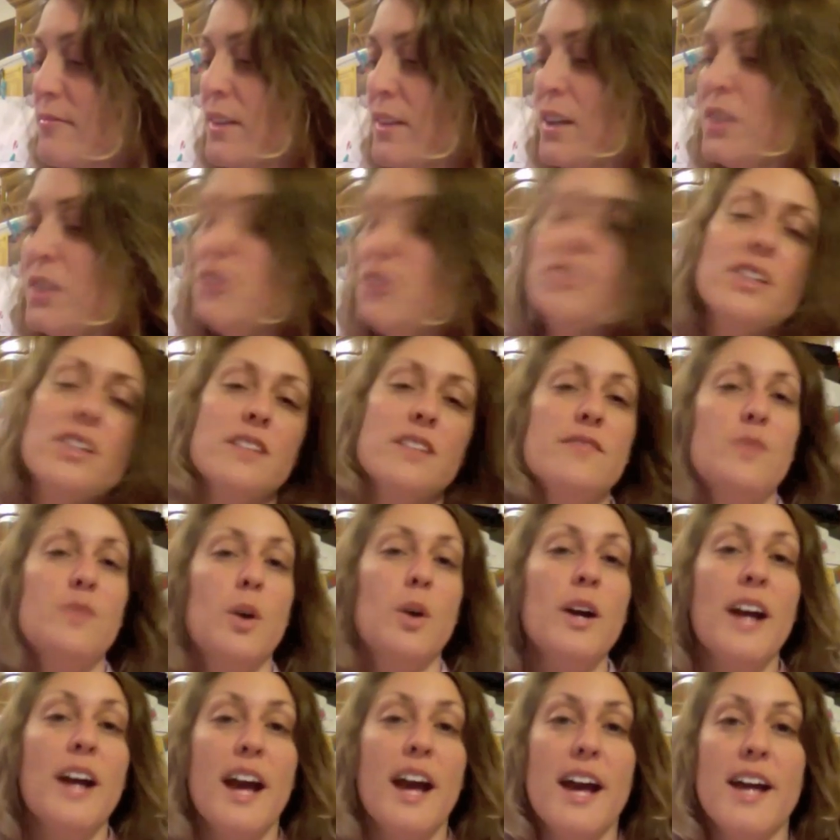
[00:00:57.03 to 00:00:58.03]
You need
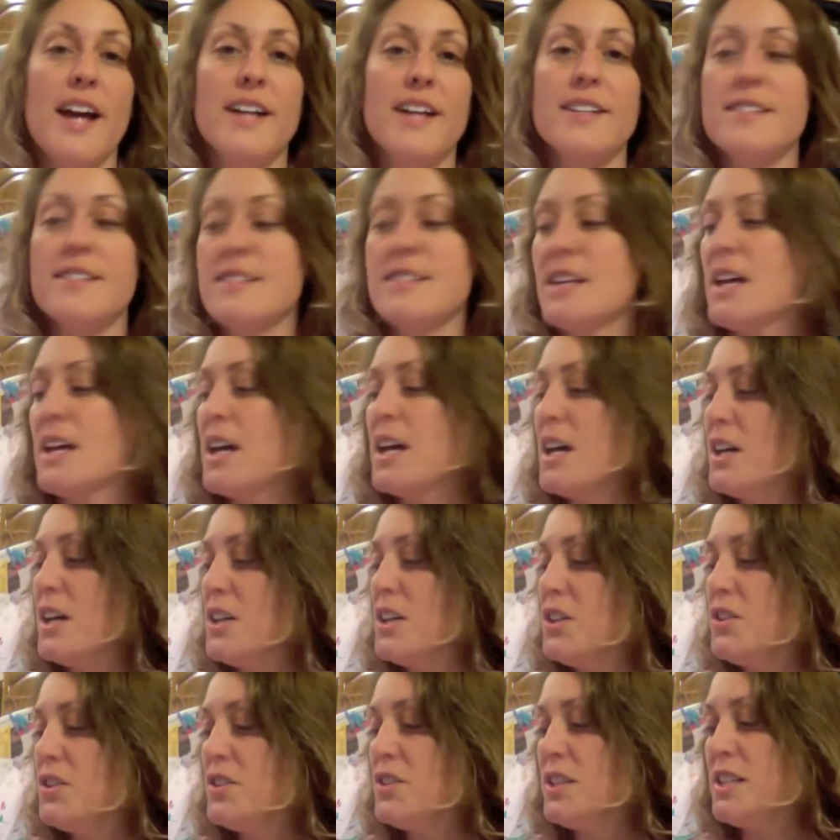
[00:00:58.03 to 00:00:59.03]
4 eggs.
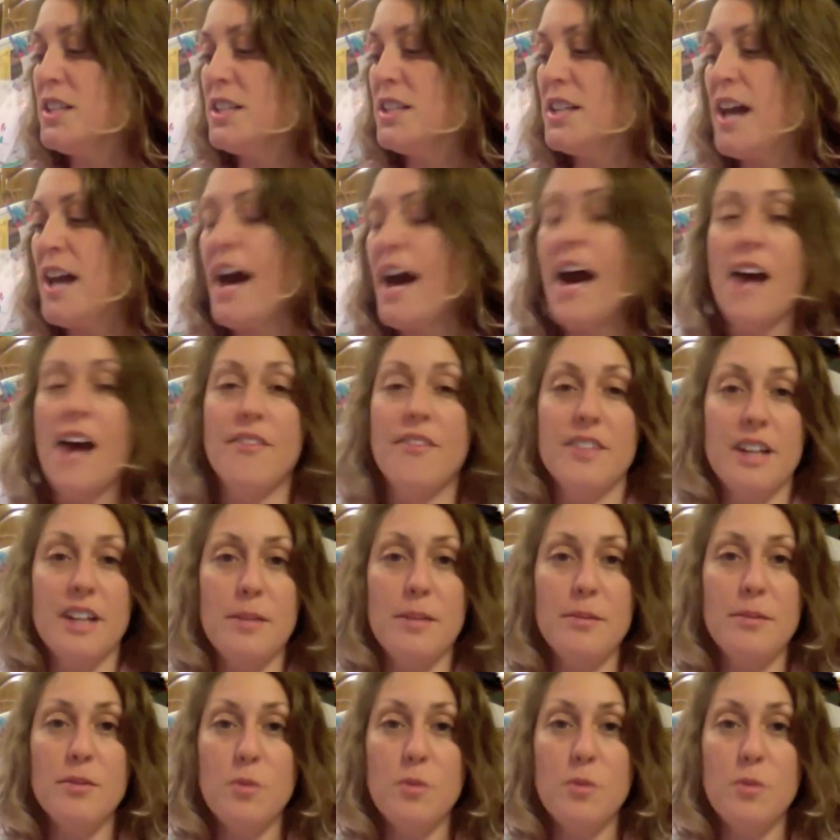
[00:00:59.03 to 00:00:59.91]
You need half a cup of